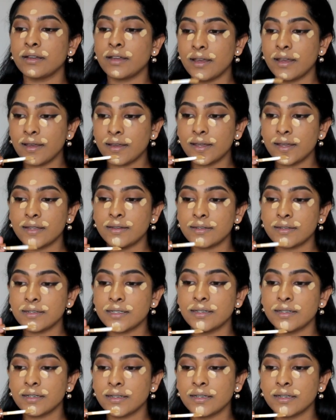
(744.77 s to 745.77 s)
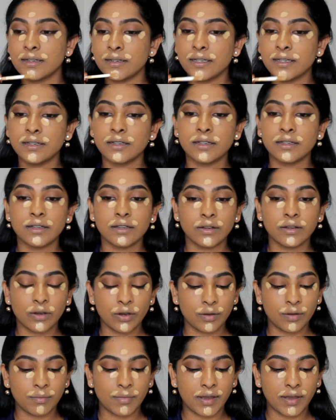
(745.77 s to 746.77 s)
and
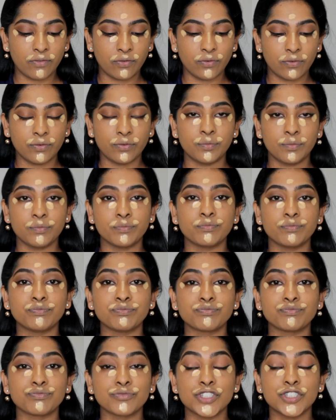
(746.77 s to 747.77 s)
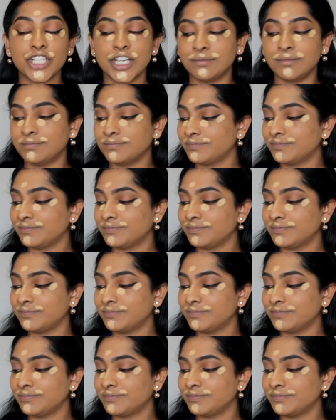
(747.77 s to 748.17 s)
on my chin.